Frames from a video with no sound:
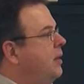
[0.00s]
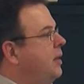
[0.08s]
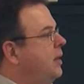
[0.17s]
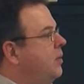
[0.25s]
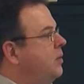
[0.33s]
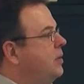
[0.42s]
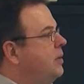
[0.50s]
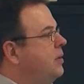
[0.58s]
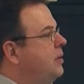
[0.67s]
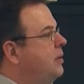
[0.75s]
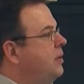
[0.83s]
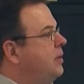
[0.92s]
You know,
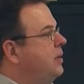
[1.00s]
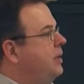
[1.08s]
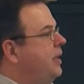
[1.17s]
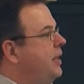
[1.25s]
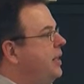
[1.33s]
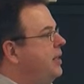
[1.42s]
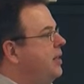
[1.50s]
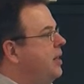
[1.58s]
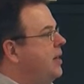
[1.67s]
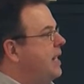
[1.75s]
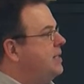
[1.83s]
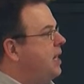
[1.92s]
you need to
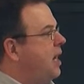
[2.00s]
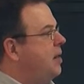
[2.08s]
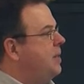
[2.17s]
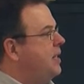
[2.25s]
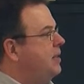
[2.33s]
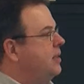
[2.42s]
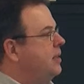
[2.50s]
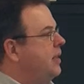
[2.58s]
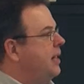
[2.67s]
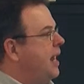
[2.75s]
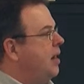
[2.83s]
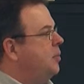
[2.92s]
know that timing
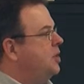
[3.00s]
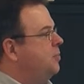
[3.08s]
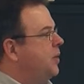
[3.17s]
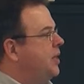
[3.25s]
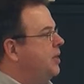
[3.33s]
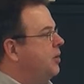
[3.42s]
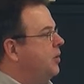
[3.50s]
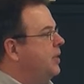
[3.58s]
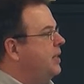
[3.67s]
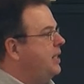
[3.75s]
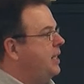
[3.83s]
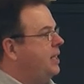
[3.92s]
and how much money you're going
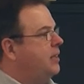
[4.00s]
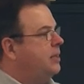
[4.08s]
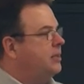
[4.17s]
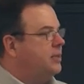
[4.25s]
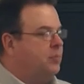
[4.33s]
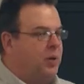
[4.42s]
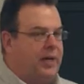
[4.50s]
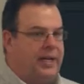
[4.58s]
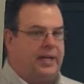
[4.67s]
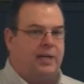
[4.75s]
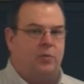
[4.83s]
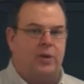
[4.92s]
to need to bring
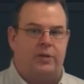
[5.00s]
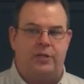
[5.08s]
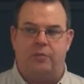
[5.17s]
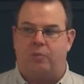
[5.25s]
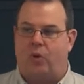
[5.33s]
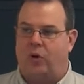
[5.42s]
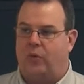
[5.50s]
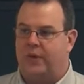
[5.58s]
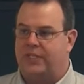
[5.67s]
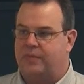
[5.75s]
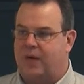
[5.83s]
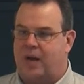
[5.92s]
in, whether you're
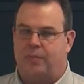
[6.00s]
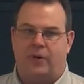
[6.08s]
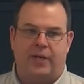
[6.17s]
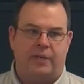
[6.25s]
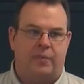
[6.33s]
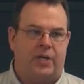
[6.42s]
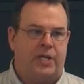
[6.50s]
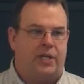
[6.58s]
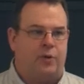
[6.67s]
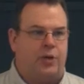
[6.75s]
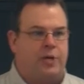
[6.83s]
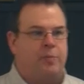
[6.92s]
borrowing some operating
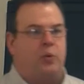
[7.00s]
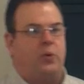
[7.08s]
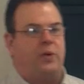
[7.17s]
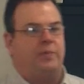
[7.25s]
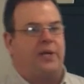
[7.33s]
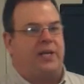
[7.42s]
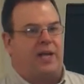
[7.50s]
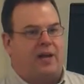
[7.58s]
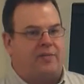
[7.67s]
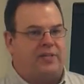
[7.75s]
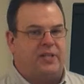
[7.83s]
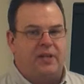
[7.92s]
money or you're pulling money out
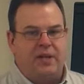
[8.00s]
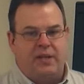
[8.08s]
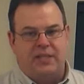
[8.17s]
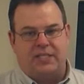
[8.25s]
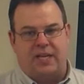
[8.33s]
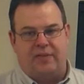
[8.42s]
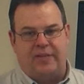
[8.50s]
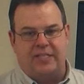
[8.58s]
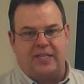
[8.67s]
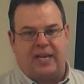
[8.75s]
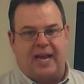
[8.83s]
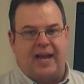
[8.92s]
of a savings
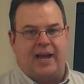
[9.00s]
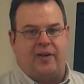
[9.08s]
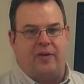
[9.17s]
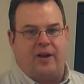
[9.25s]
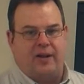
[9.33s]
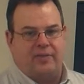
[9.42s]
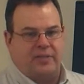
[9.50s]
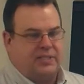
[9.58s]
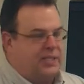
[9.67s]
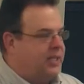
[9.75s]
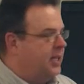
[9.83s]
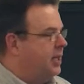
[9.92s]
account or out of a
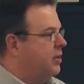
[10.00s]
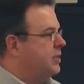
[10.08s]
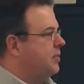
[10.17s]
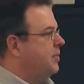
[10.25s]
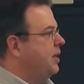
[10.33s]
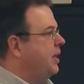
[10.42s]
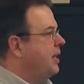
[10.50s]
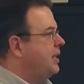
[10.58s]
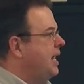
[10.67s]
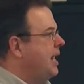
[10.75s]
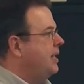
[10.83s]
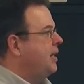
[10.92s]
CD or something like
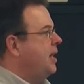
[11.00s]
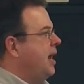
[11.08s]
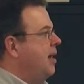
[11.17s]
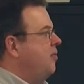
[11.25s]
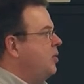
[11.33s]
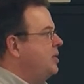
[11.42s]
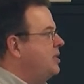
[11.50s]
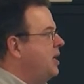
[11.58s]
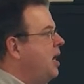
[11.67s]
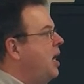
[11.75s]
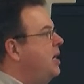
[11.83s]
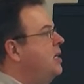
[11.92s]
that you have on the
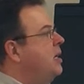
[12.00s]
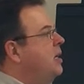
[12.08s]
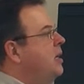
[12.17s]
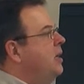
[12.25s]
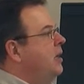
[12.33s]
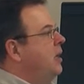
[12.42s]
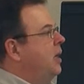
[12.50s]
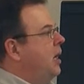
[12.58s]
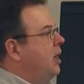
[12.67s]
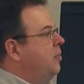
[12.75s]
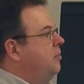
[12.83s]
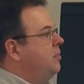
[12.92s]
side.
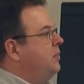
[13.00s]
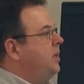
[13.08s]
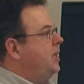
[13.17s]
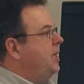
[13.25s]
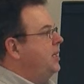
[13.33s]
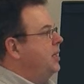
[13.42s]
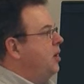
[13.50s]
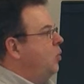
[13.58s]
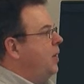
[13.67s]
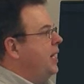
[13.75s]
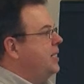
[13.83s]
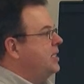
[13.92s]
You need to know
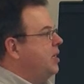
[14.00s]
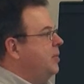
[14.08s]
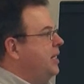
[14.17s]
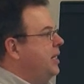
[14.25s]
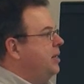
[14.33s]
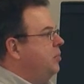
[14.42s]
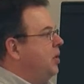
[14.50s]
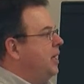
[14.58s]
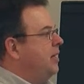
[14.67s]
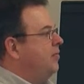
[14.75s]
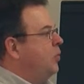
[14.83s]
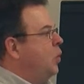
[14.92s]
when that's coming in and
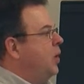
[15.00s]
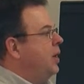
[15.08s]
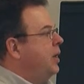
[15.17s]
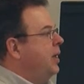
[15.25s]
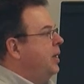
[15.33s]
plan for it.